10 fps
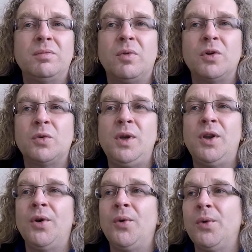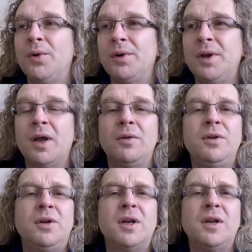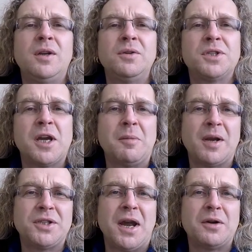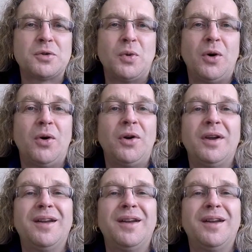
What do we do? You know, you can only do so much housework.